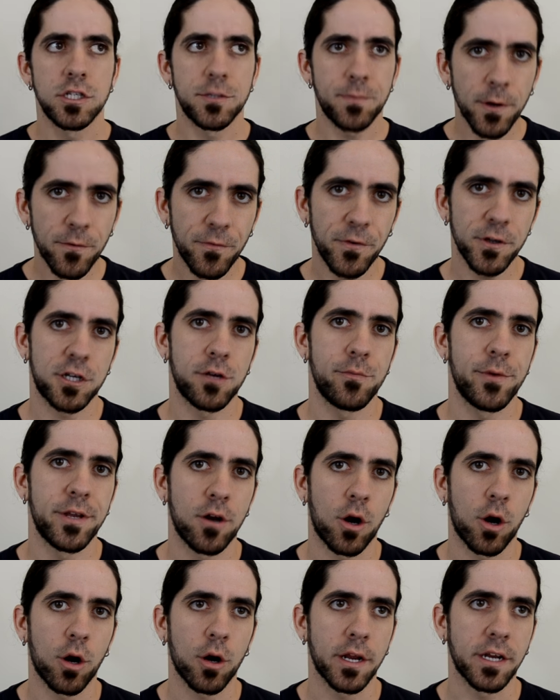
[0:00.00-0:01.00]
Spear fishermen
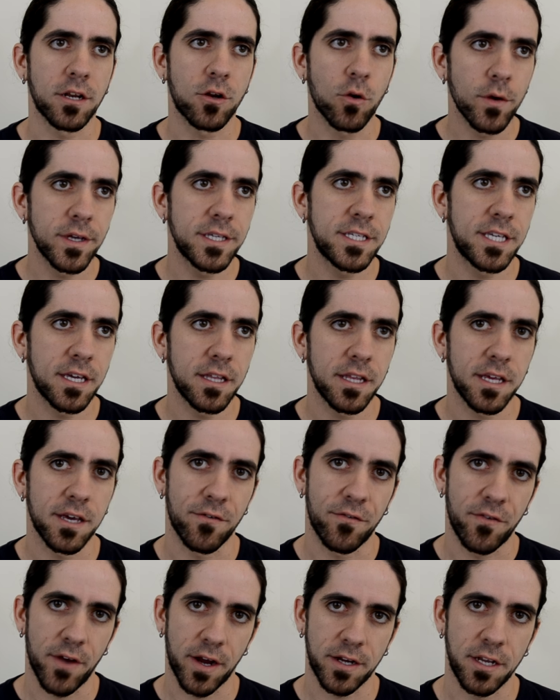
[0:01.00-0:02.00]
are increasingly
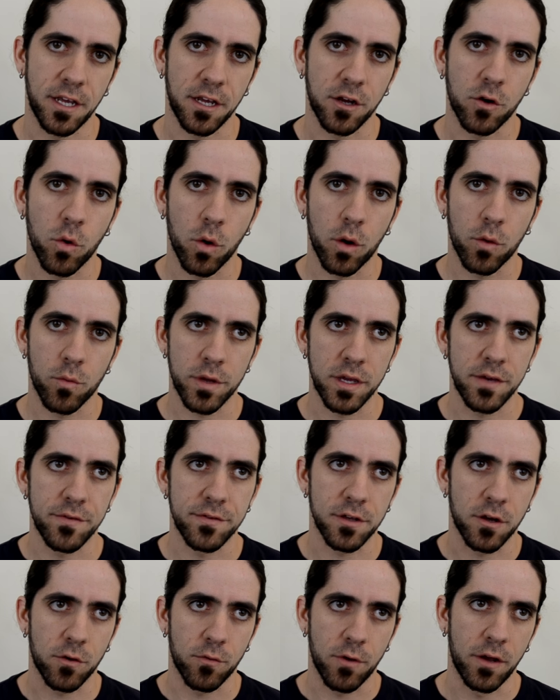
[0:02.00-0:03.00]
affecting coral
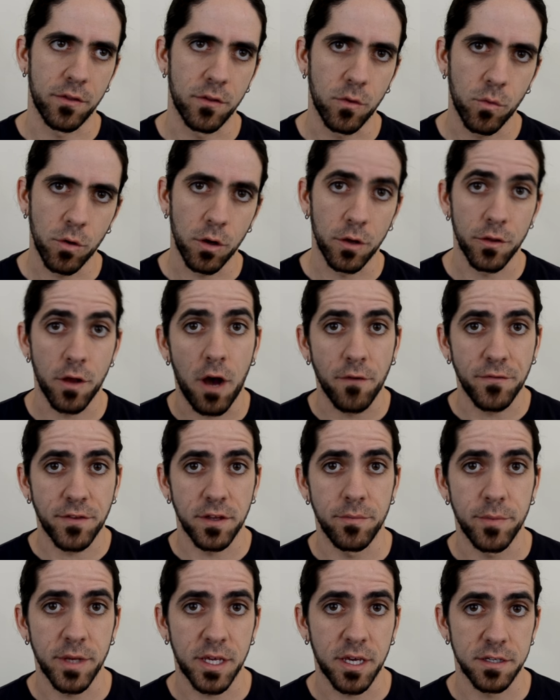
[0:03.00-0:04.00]
reefs around the world,
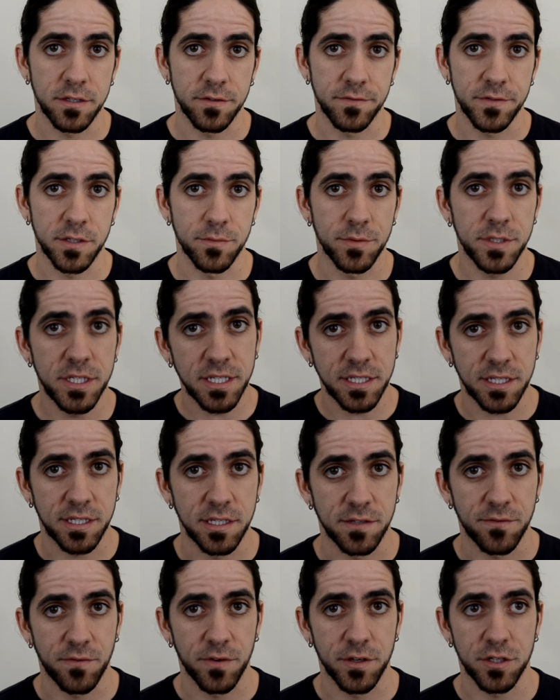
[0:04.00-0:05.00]
often because of
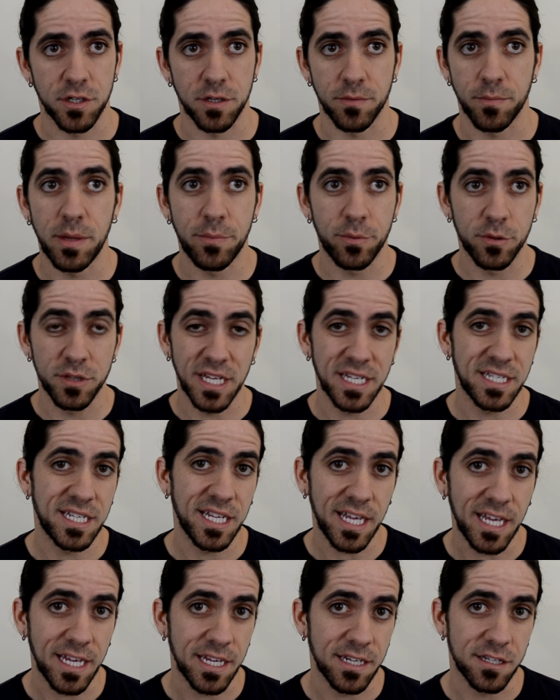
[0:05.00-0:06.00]
subsistence fishing. People need
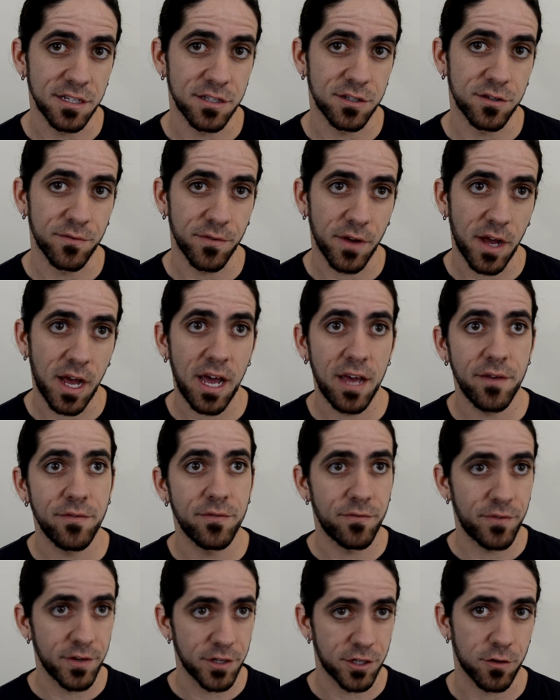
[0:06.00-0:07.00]
to eat to
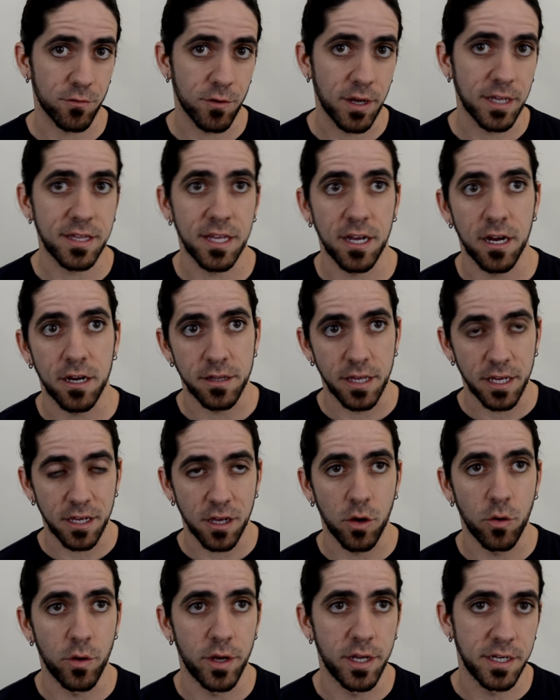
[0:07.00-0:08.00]
survive. Fish are right there. They
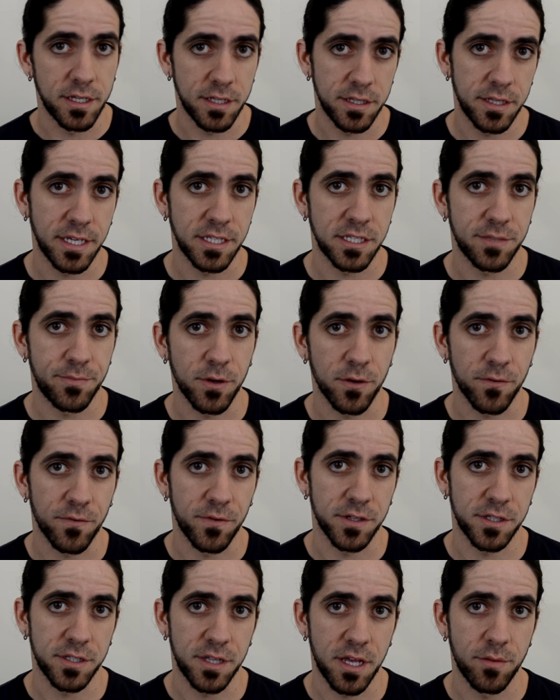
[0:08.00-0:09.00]
go in. They
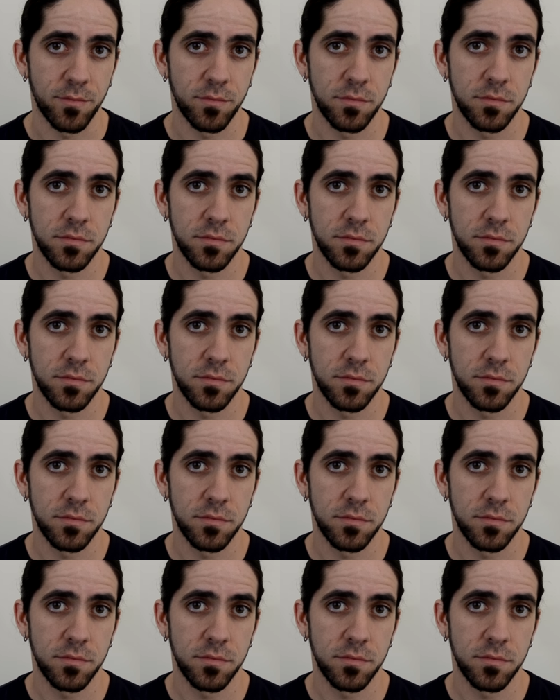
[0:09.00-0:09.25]
spearfish them.